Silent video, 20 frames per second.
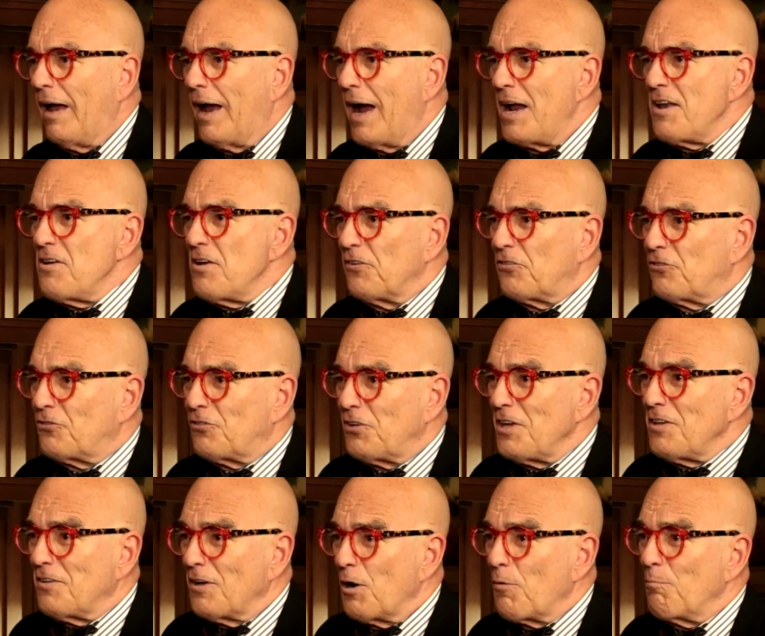And you
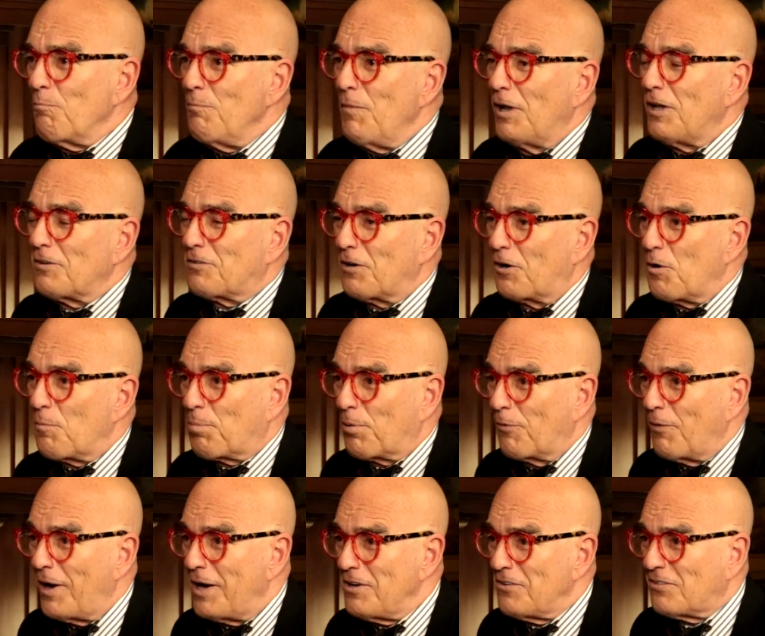see their military
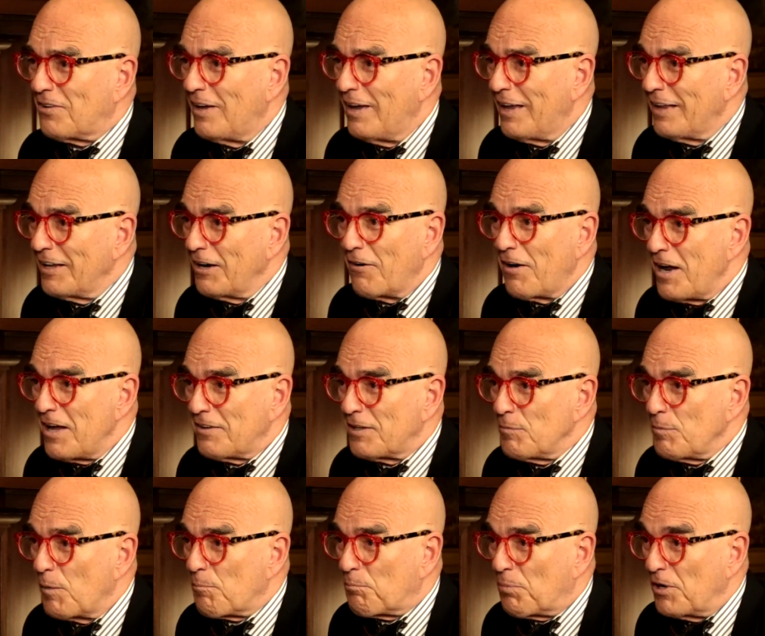parades, they're
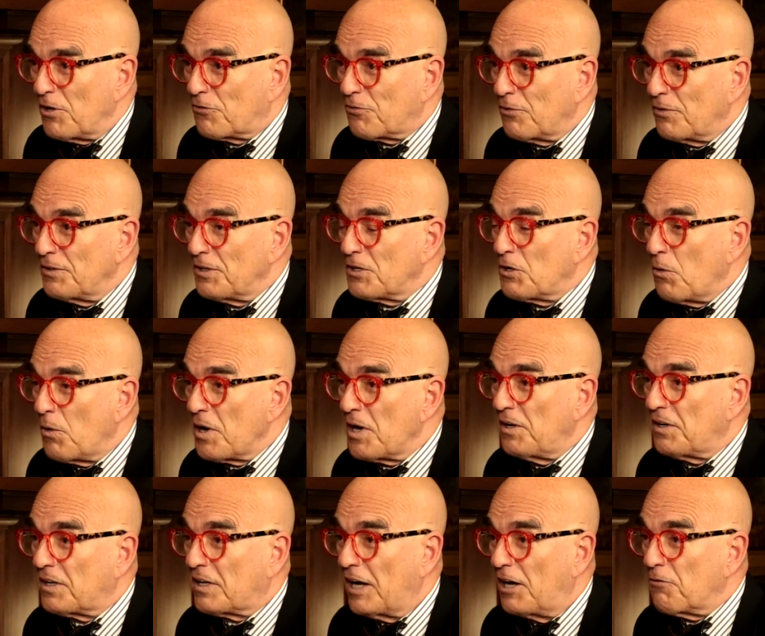anything but peaceful, and they're going
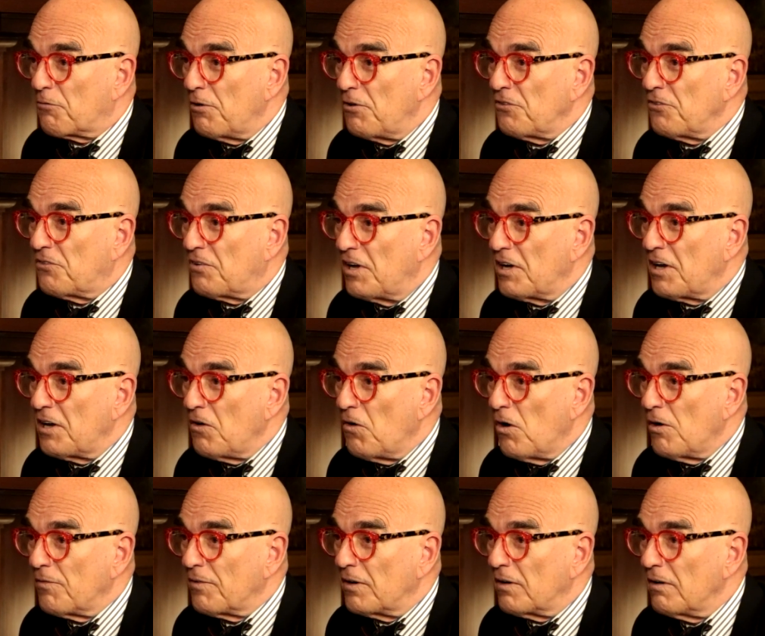into countries and taking
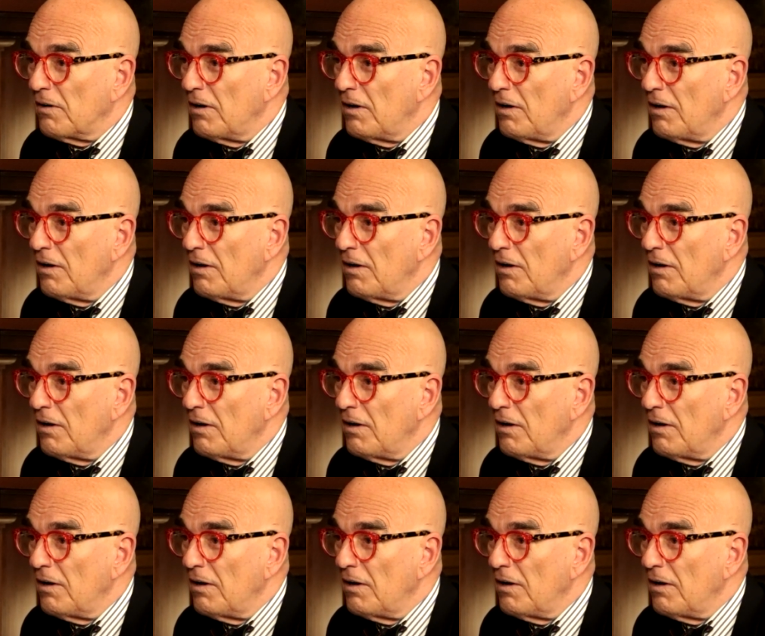over.